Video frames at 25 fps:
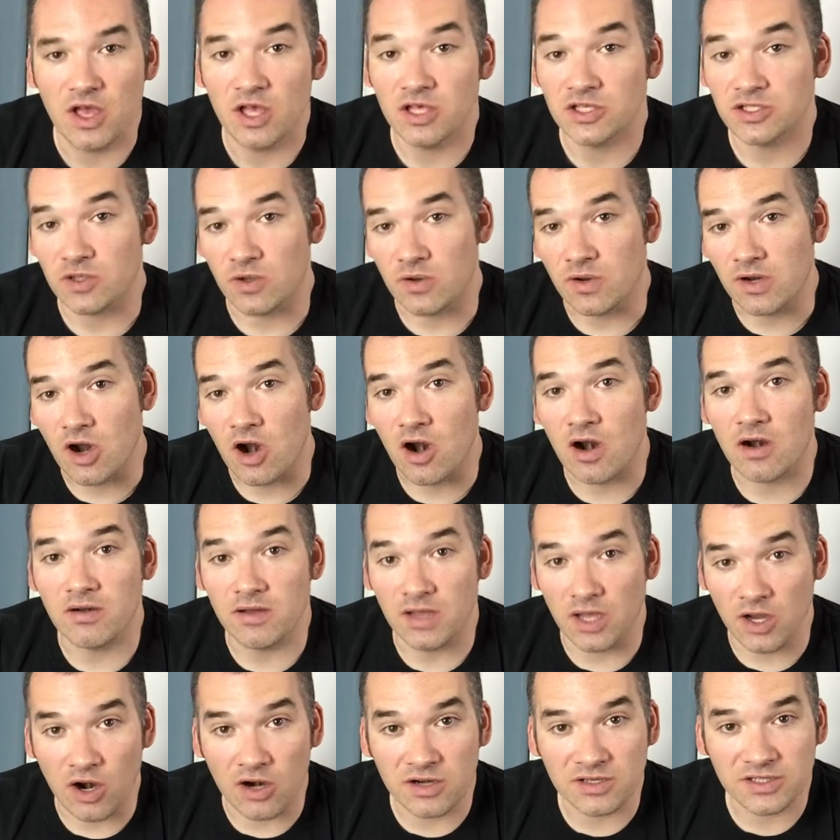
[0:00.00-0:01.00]
So in
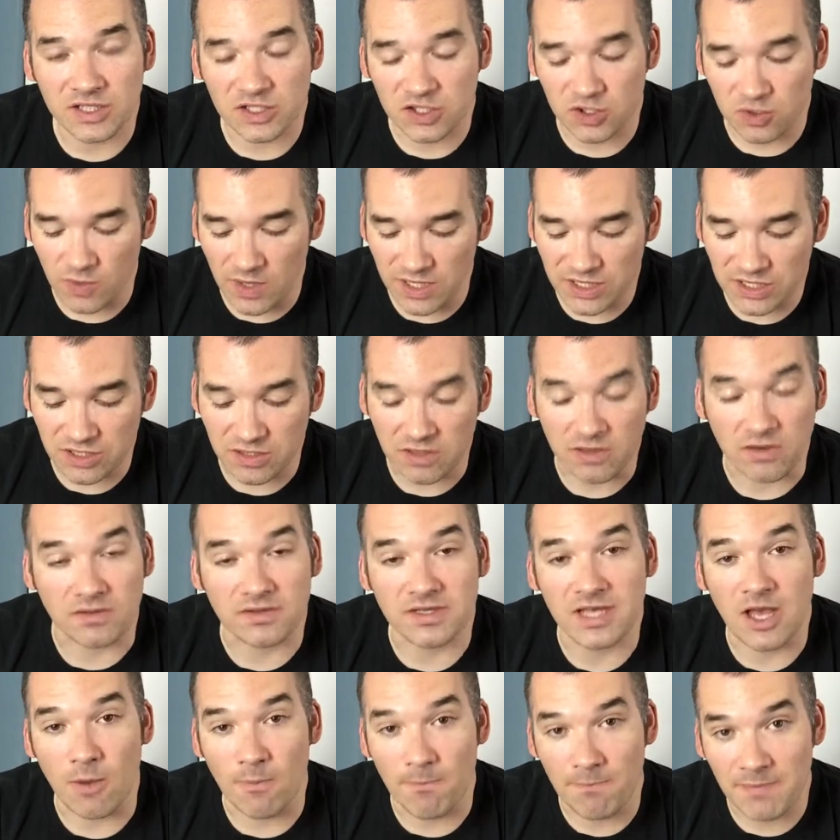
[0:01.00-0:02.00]
our situation, it'll
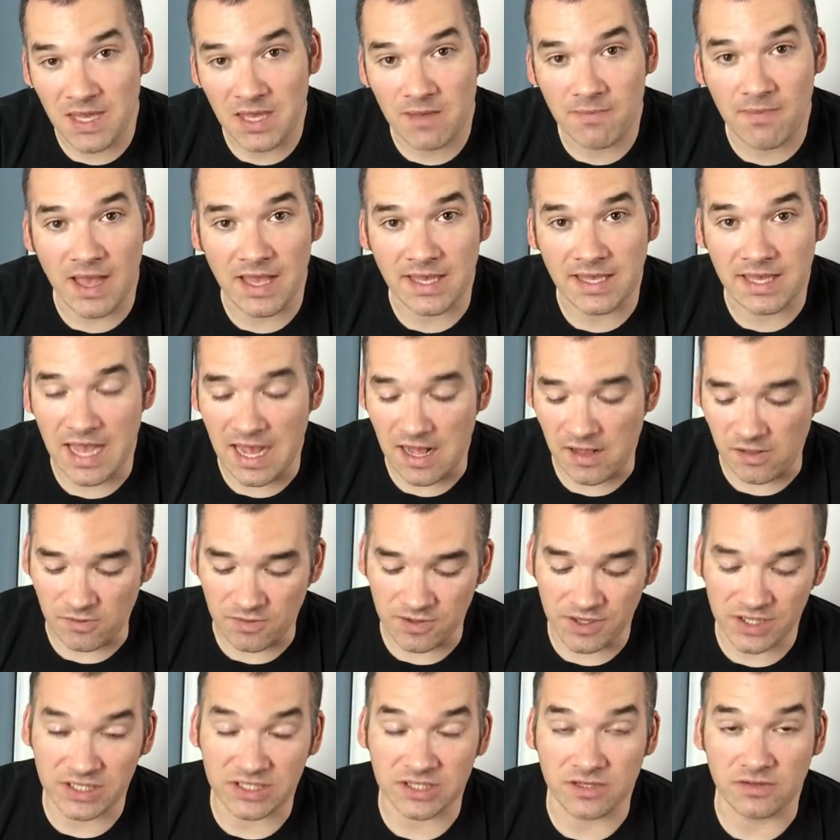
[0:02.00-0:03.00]
tell me my calories,